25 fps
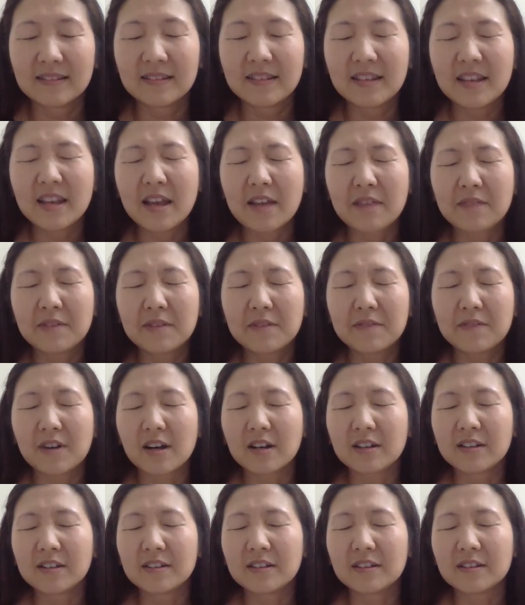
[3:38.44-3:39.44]
Dear Heavenly
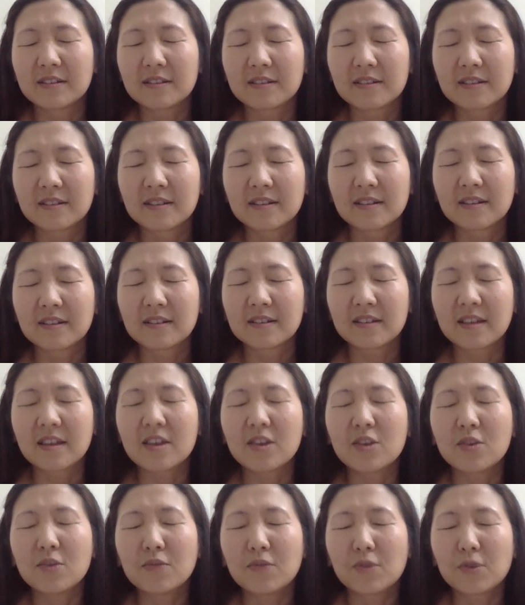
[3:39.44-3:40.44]
Father,
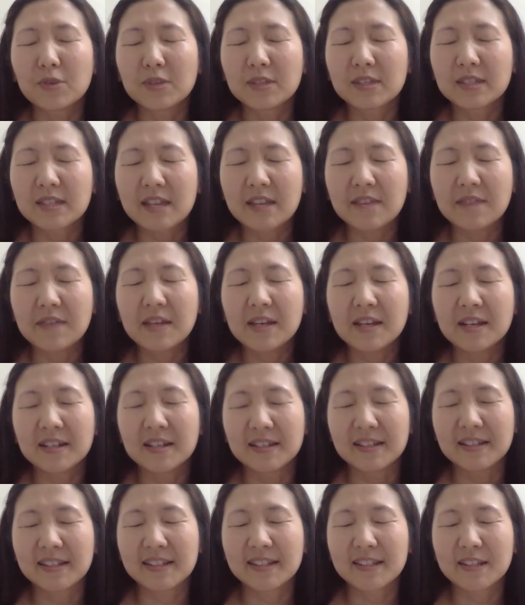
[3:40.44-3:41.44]
thank you for saving
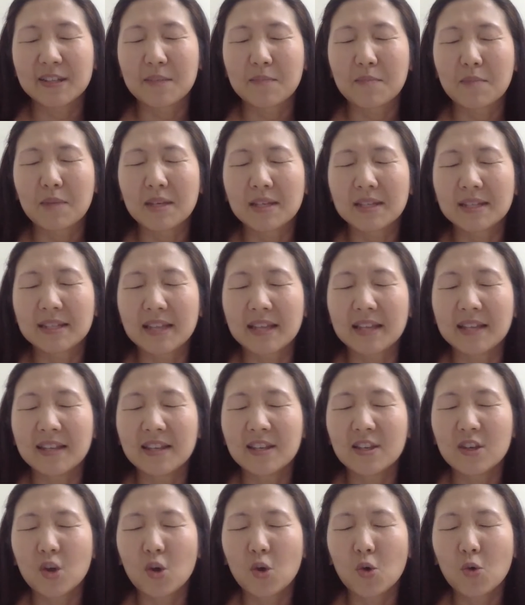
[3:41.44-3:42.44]
us by
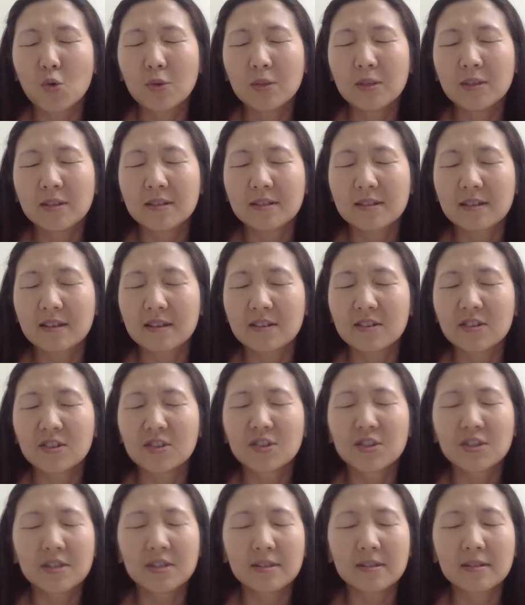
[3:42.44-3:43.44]
sending your only Son,
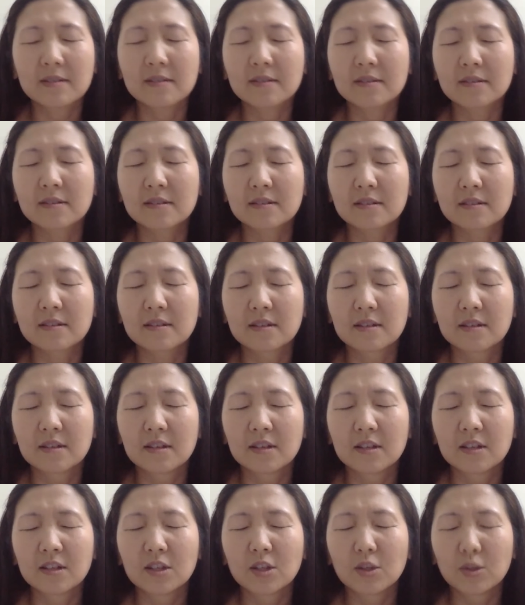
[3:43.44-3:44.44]
Jesus,
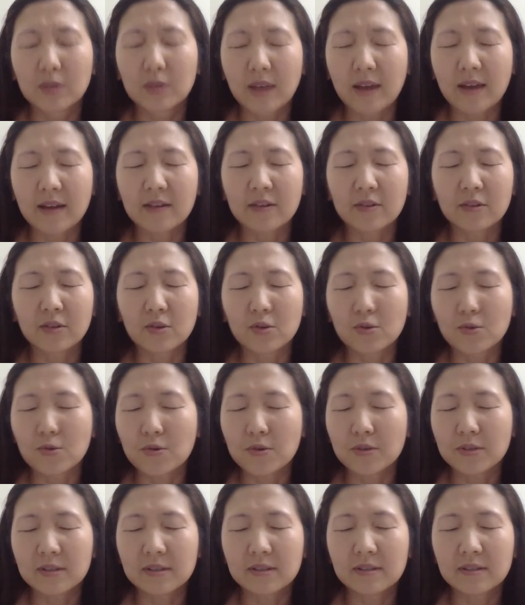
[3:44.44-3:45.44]
to die on the
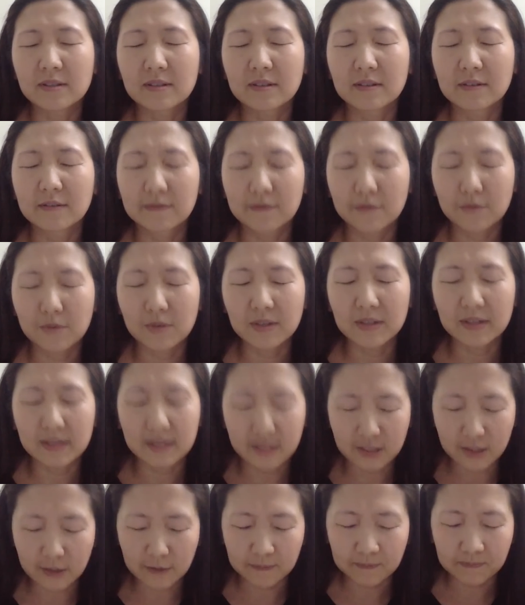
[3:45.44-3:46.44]
cross for
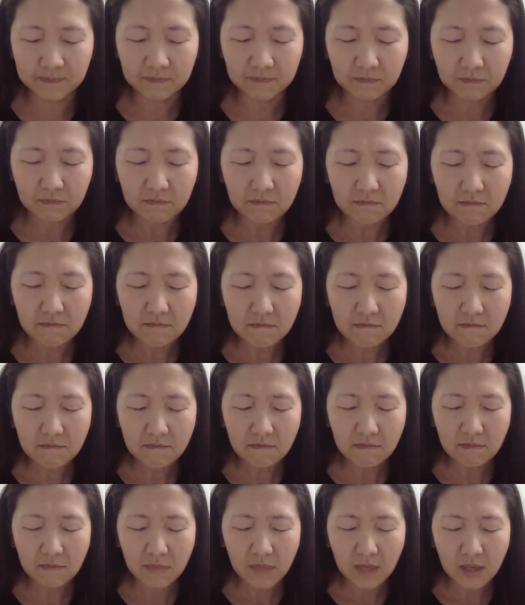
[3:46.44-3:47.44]
us.
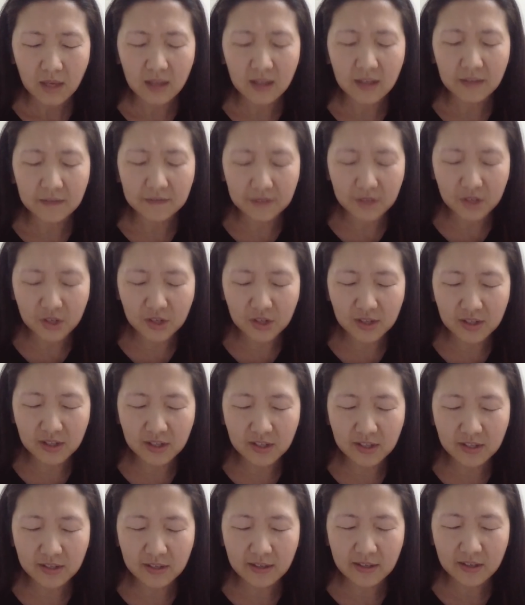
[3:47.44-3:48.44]
In
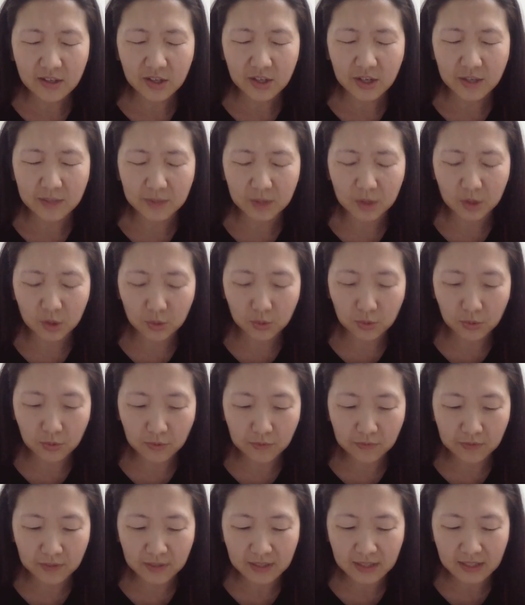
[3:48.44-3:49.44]
Ephesians chapter
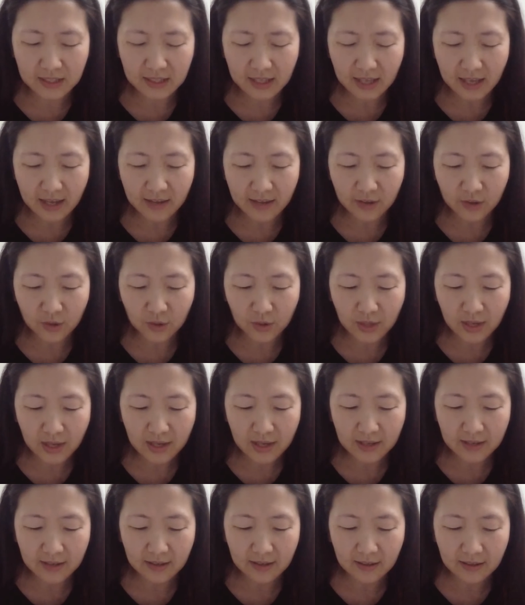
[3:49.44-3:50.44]
2, verses 8 to
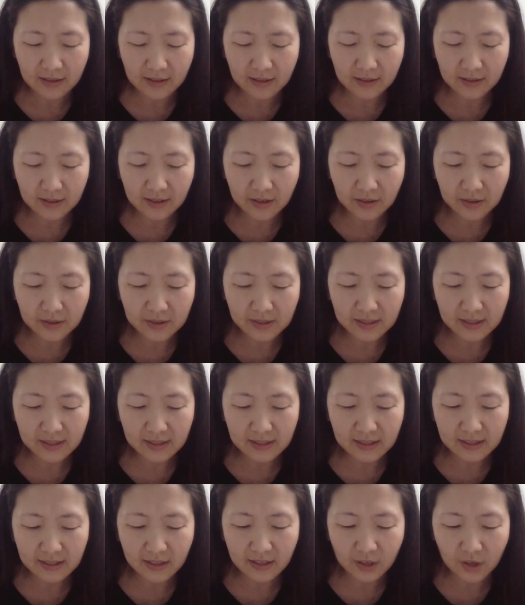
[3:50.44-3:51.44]
9, it tells
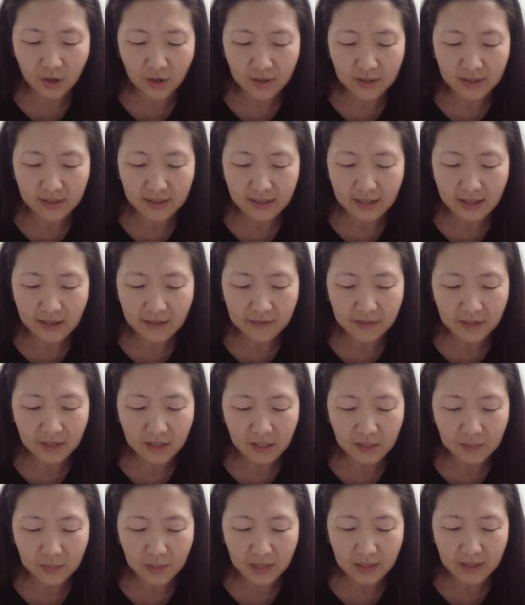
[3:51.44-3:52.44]
us that God saved
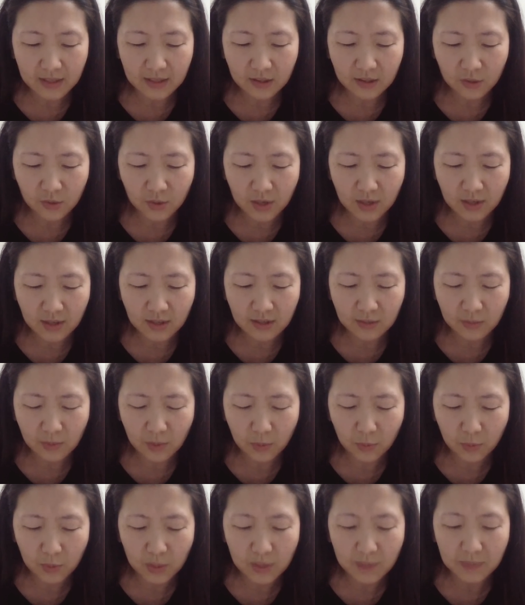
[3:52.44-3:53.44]
us by His grace
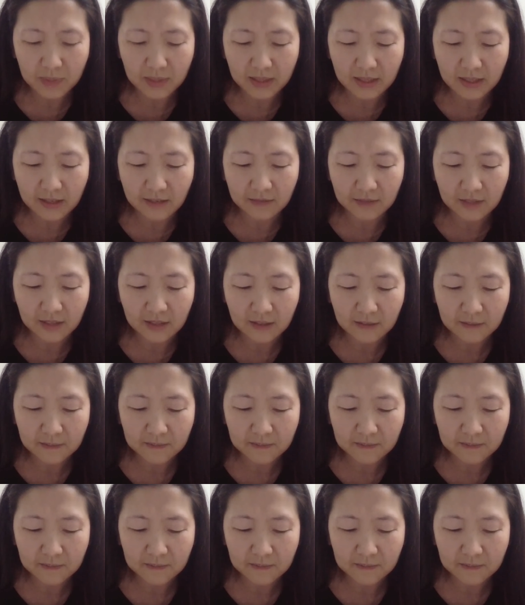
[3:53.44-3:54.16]
when we believed.